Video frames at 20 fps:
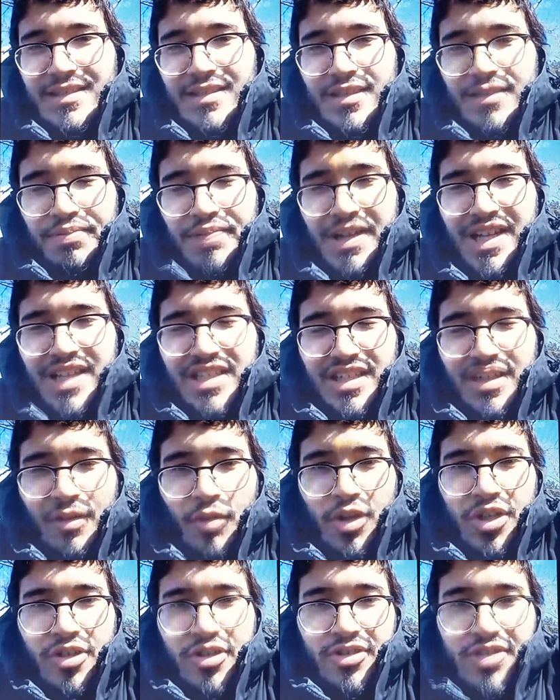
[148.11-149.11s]
It depends on
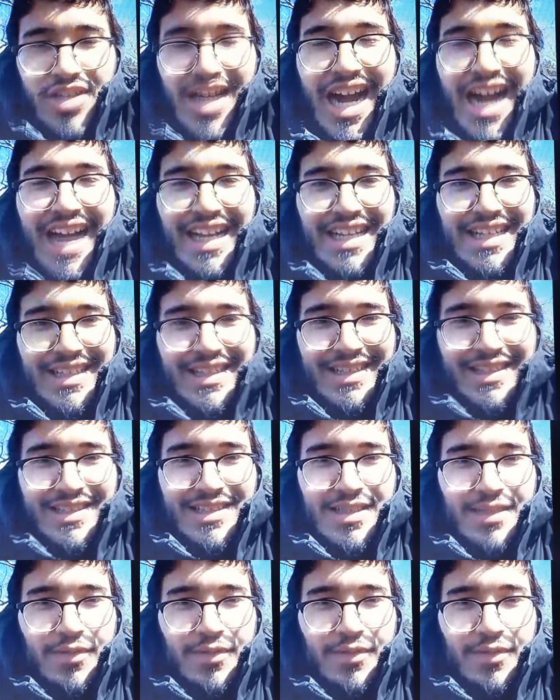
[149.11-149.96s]
what your diet is.